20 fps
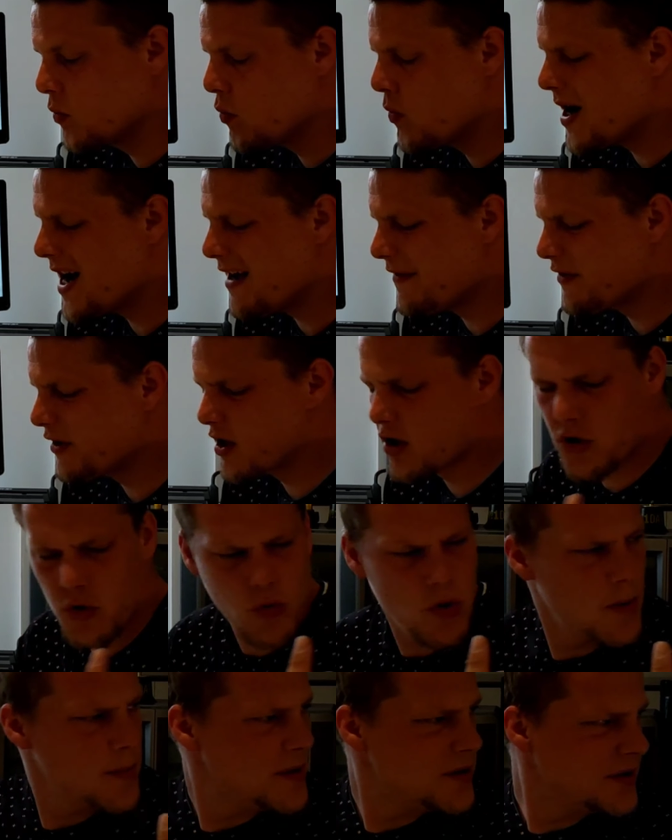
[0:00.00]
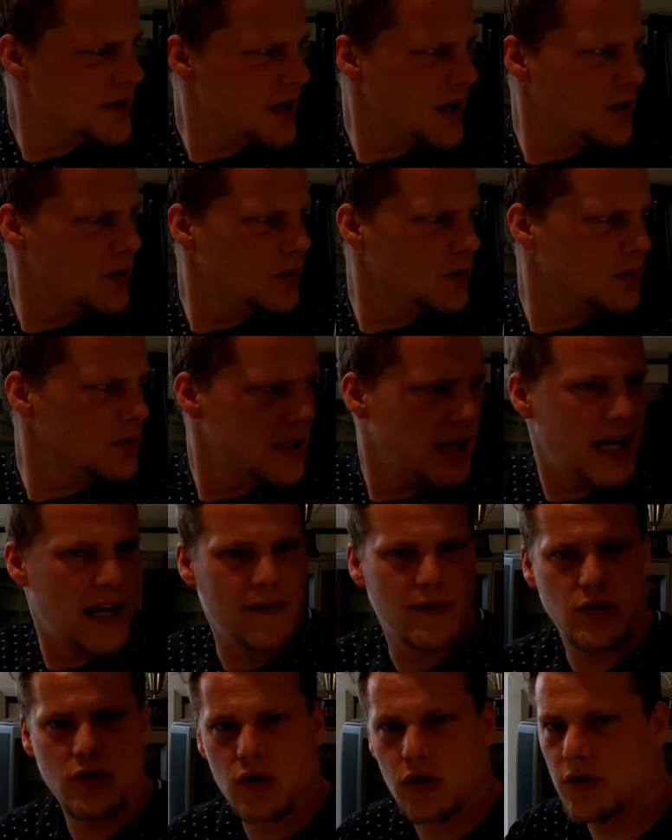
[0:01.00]
why have I not swapped this out? I
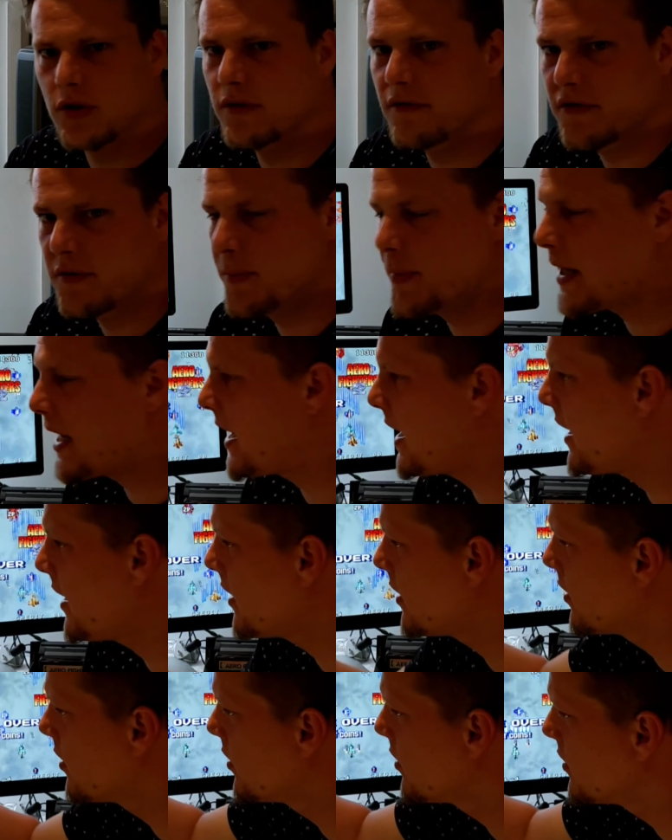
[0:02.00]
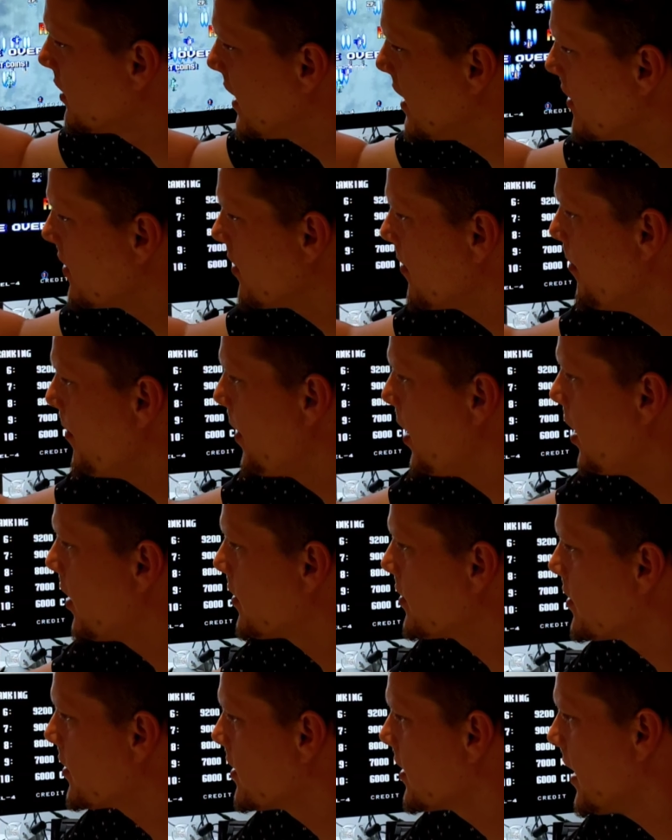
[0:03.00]
have a ton of spare decent
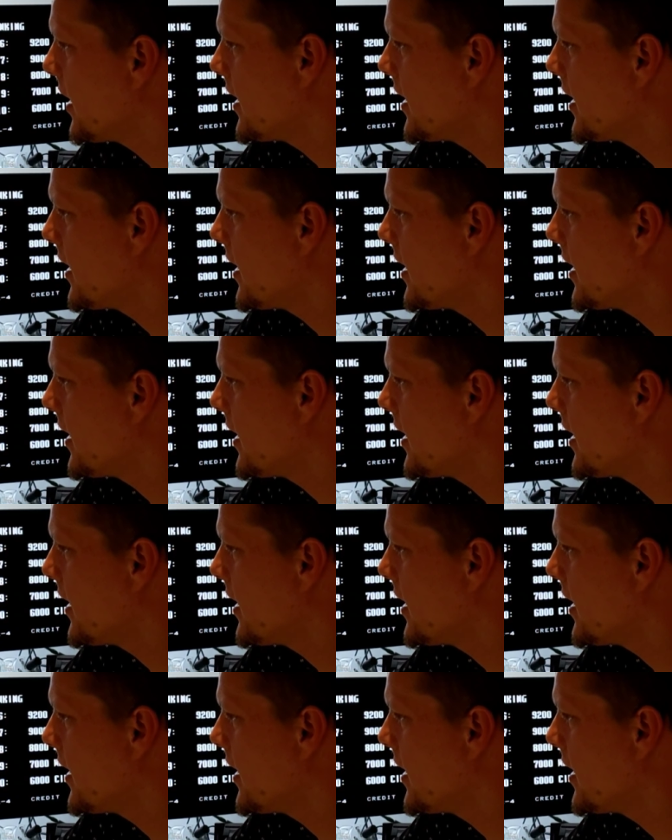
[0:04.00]
box,